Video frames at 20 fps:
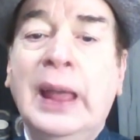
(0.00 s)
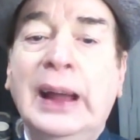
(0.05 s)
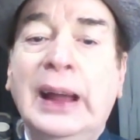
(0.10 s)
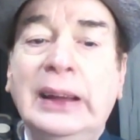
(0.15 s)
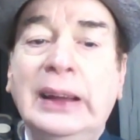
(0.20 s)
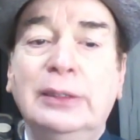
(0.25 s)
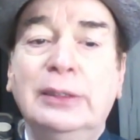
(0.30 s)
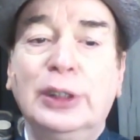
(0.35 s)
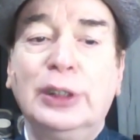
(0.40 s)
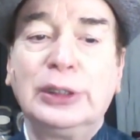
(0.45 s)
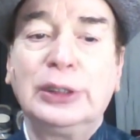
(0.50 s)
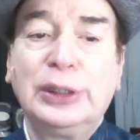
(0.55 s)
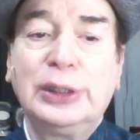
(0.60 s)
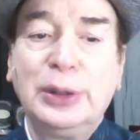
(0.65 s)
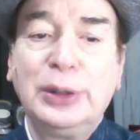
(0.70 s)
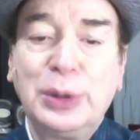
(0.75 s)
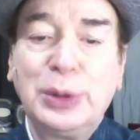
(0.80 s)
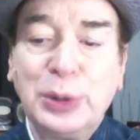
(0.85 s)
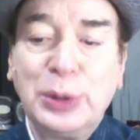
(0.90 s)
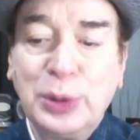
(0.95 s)
I want
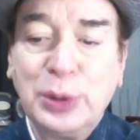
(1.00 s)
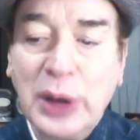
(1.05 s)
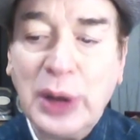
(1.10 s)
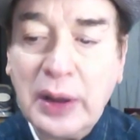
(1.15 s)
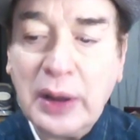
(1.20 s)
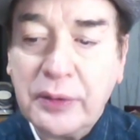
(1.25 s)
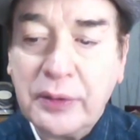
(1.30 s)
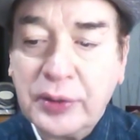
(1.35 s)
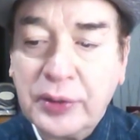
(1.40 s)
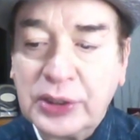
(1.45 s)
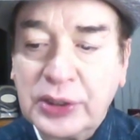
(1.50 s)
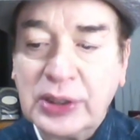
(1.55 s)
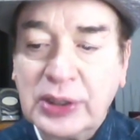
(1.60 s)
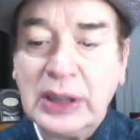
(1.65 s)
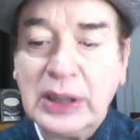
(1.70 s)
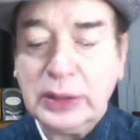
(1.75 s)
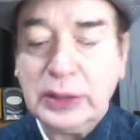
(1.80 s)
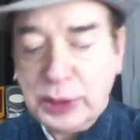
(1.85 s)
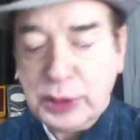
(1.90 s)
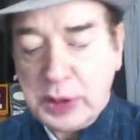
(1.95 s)
to
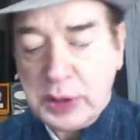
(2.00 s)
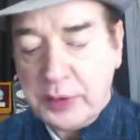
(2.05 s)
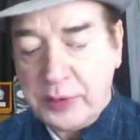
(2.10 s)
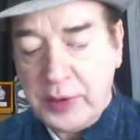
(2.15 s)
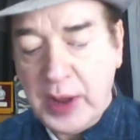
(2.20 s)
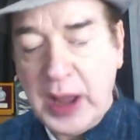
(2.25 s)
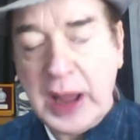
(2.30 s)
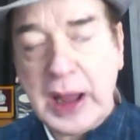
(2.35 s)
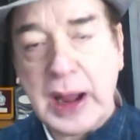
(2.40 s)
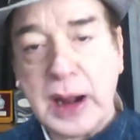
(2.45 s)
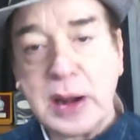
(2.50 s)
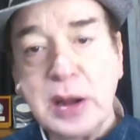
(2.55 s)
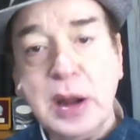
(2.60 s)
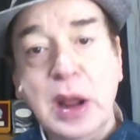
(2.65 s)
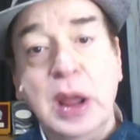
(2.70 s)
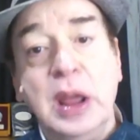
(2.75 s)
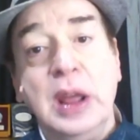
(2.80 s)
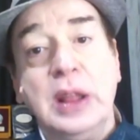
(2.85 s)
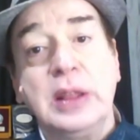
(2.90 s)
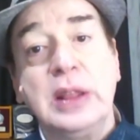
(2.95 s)
emphasize on the fact
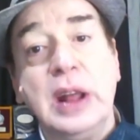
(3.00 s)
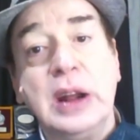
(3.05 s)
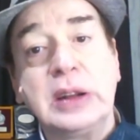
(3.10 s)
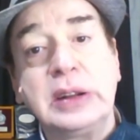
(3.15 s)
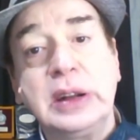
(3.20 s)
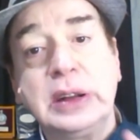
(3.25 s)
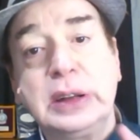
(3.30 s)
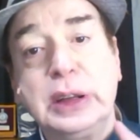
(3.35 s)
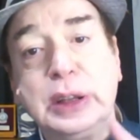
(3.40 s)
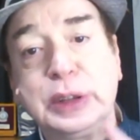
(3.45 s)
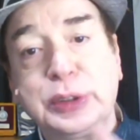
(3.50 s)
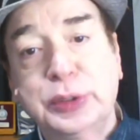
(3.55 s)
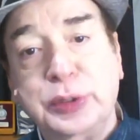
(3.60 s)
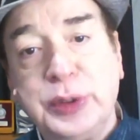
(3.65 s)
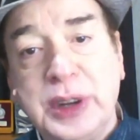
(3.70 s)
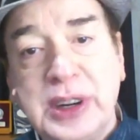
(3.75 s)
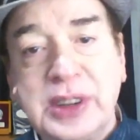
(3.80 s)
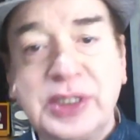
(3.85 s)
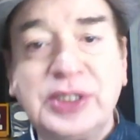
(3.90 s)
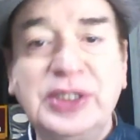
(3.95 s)
that it is
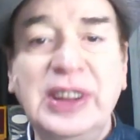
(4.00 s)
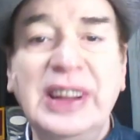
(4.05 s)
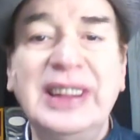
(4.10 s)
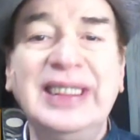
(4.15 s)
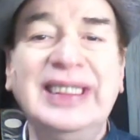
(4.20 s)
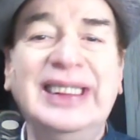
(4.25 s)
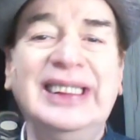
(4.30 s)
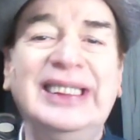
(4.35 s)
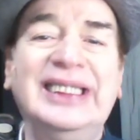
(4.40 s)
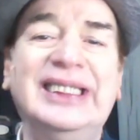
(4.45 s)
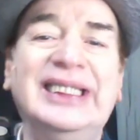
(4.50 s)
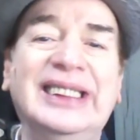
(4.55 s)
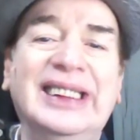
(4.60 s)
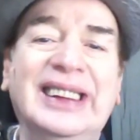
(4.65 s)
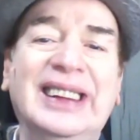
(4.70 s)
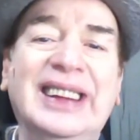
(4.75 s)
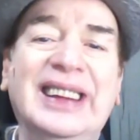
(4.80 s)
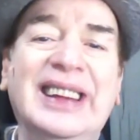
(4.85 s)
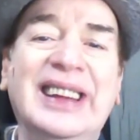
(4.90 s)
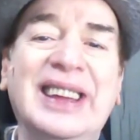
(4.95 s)
worse than the,
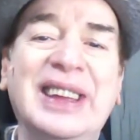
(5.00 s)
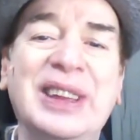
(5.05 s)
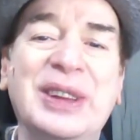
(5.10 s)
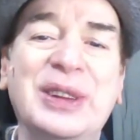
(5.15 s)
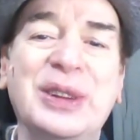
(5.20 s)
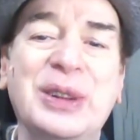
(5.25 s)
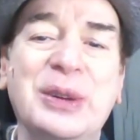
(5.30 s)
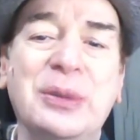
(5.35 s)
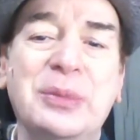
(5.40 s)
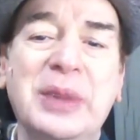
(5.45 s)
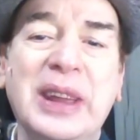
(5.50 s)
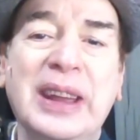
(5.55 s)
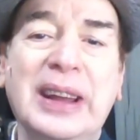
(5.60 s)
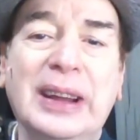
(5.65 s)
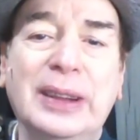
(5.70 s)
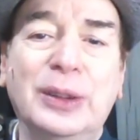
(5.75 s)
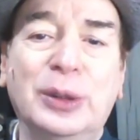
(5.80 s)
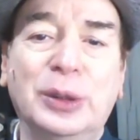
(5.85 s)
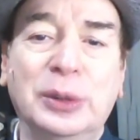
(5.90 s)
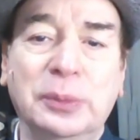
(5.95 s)
you know, being
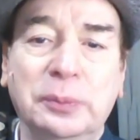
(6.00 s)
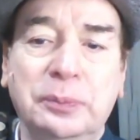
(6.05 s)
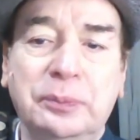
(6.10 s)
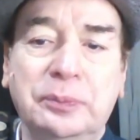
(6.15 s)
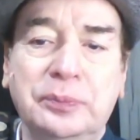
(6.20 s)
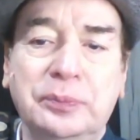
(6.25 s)
alone